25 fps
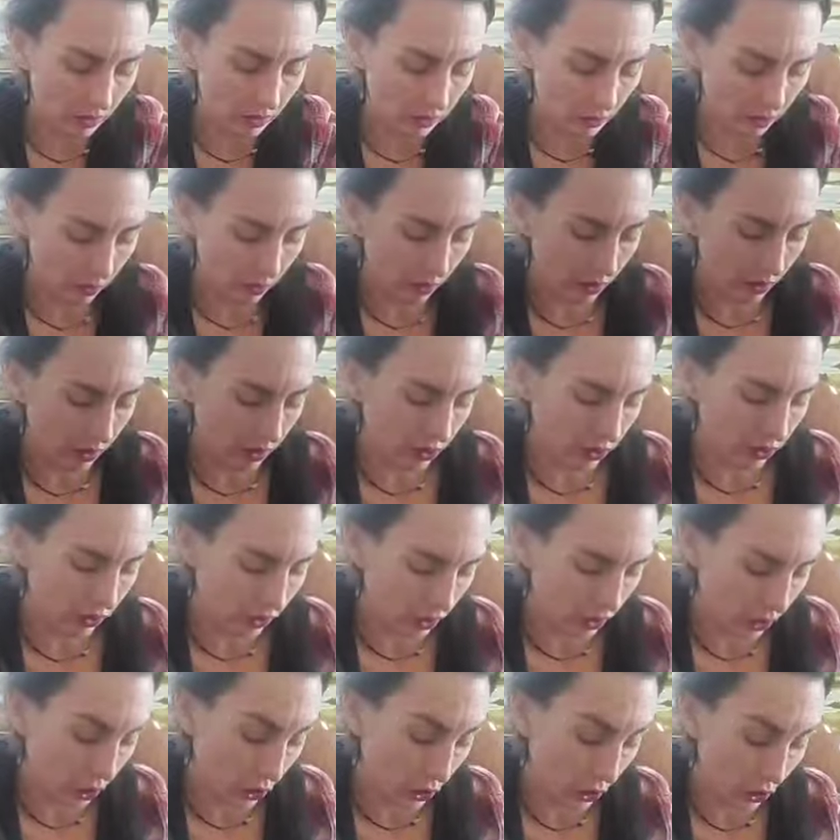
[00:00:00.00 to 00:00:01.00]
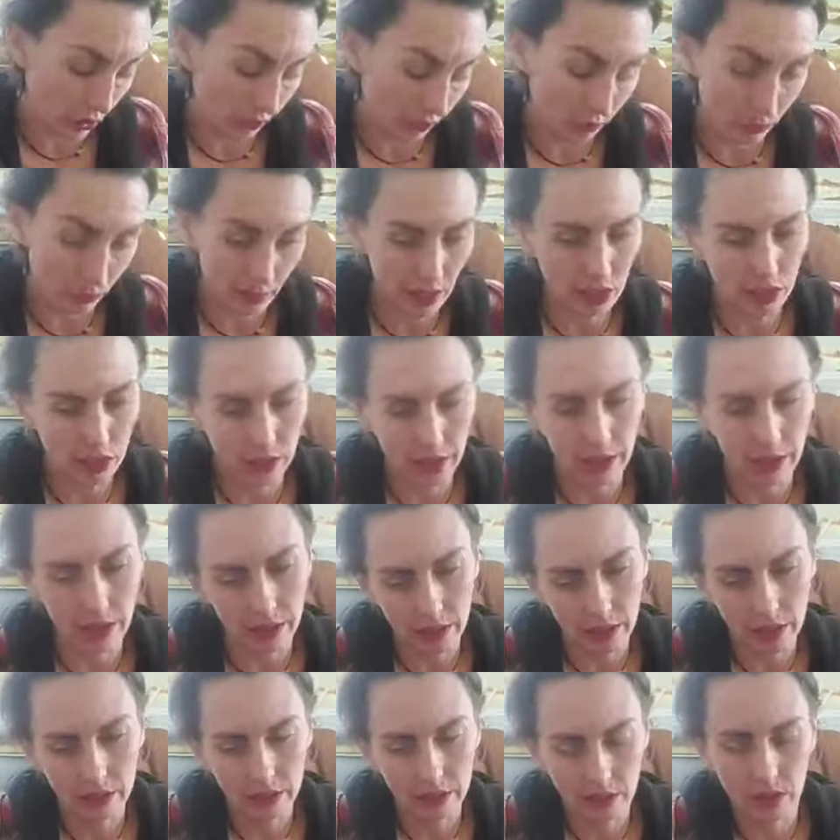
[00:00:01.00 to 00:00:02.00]
And so here's your confirmation that
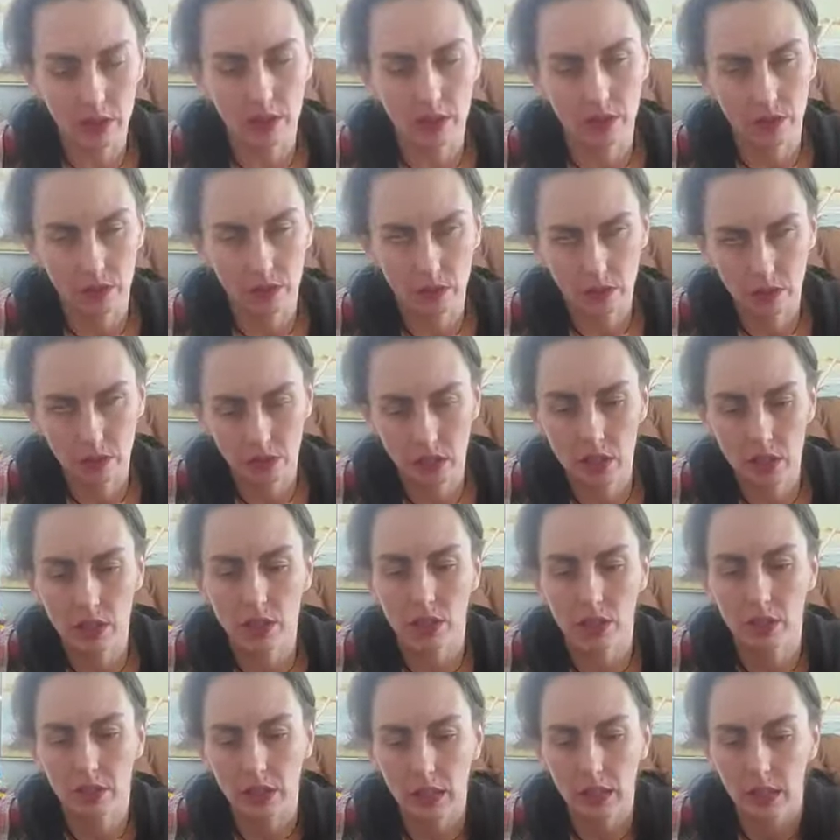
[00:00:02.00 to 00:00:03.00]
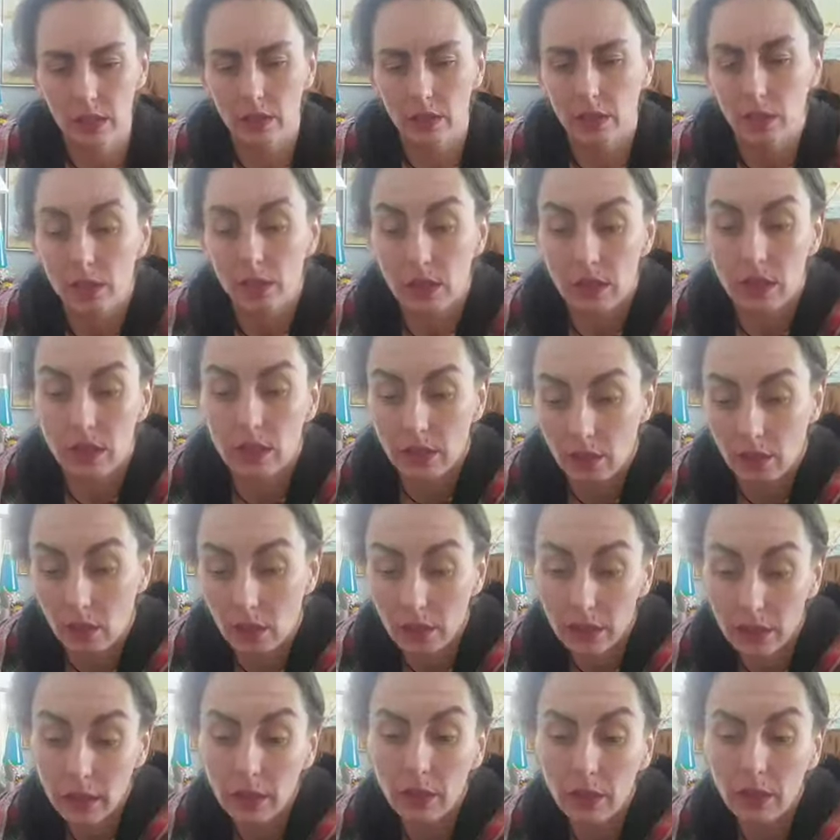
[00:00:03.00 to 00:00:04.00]
yes, you do need to do that. You need to get
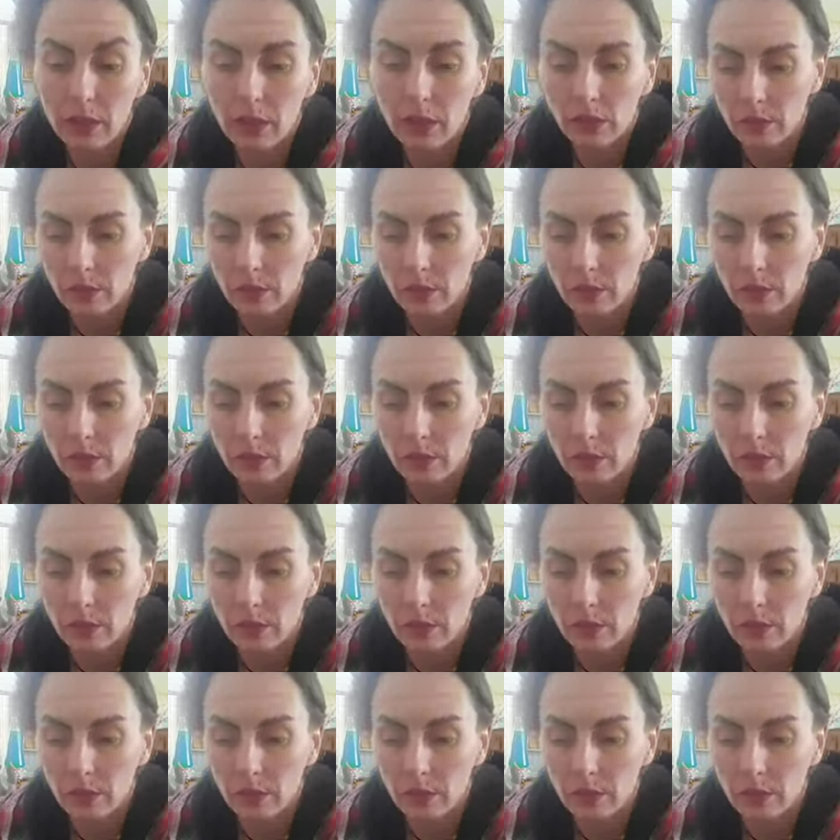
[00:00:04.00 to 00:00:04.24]
on it.